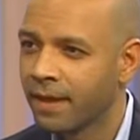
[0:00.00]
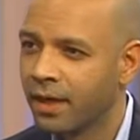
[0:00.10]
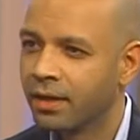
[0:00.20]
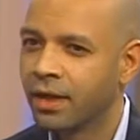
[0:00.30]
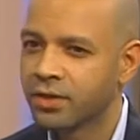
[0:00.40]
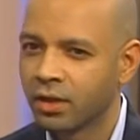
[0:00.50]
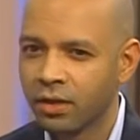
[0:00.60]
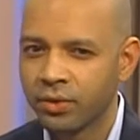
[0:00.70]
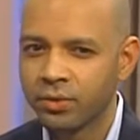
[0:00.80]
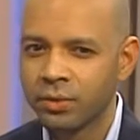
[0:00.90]
And as I
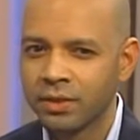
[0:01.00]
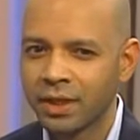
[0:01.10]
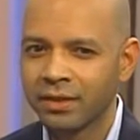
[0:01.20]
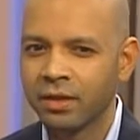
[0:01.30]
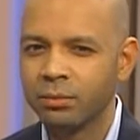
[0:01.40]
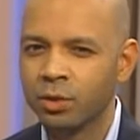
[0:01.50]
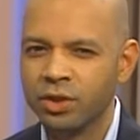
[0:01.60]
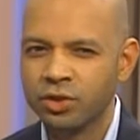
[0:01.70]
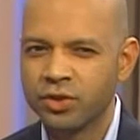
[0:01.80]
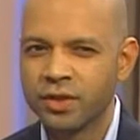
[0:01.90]
got through it, I got
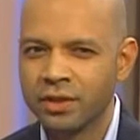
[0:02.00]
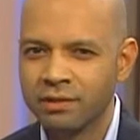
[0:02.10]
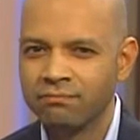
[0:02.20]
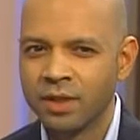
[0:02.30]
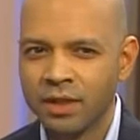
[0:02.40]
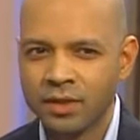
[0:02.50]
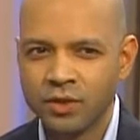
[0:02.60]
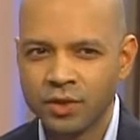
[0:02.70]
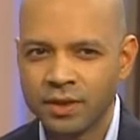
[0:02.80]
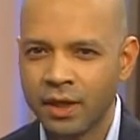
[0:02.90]
more interested in
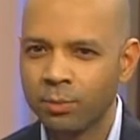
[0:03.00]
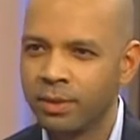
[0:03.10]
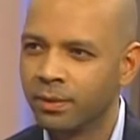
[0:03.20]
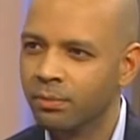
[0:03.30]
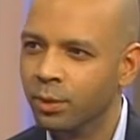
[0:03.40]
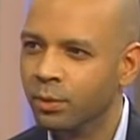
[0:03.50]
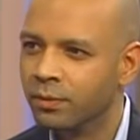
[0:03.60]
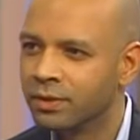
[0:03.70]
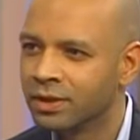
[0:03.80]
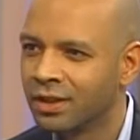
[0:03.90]
just how people
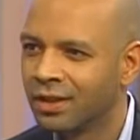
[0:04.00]
move.